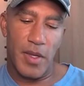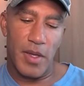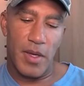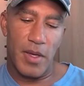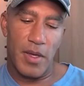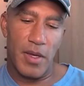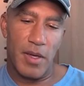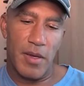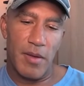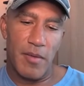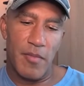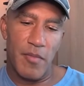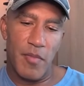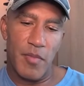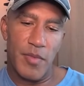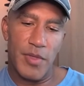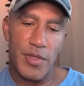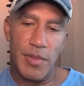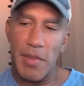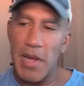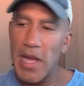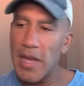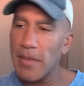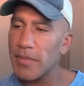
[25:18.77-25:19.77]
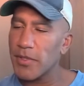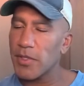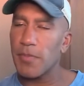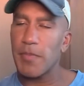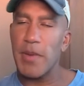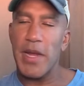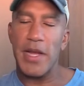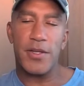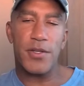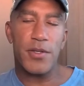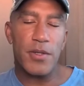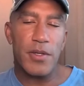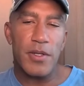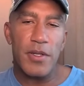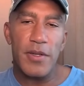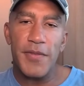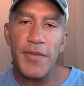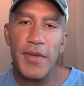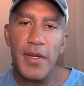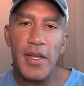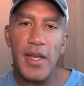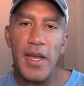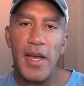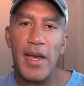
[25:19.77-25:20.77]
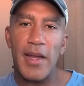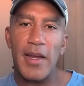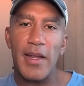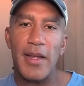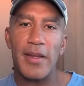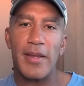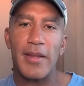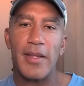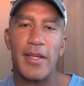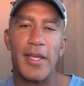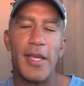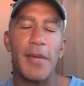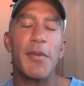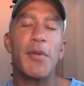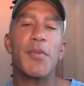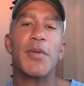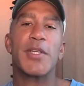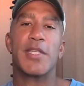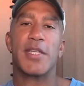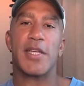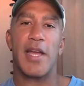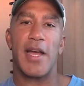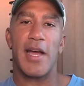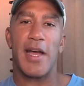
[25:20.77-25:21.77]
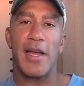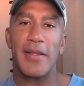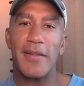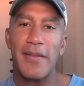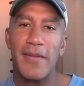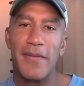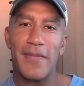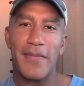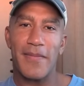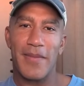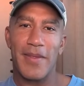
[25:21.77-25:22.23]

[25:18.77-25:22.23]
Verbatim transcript: um, some hyperspectral if you got it. Give me what you got.